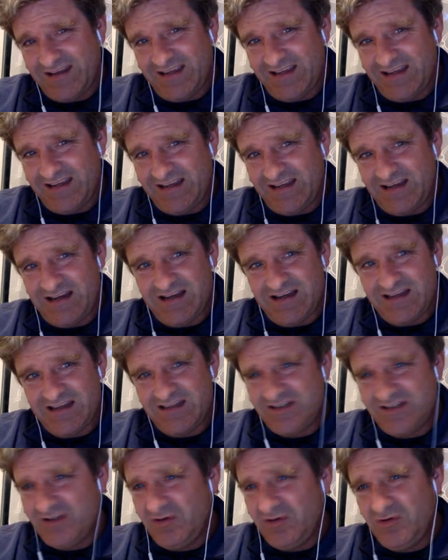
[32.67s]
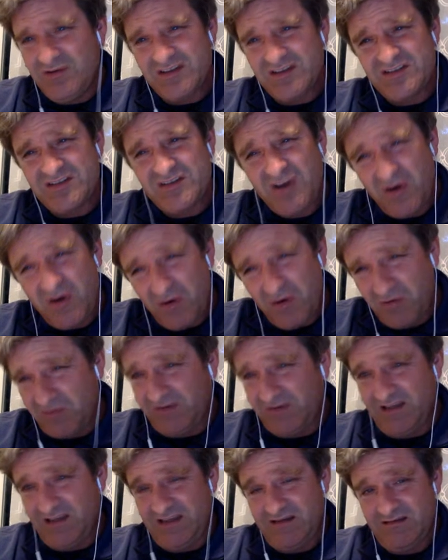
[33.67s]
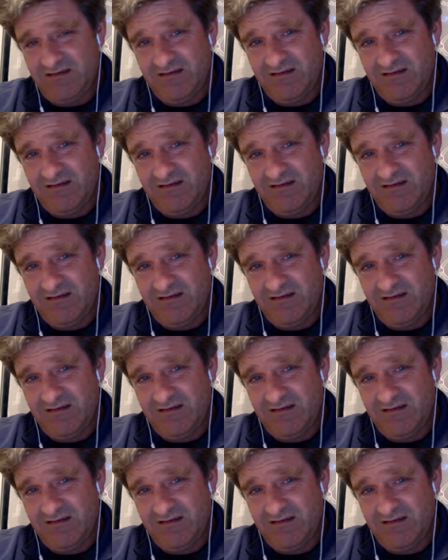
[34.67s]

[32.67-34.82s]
And uh, this dude is totally,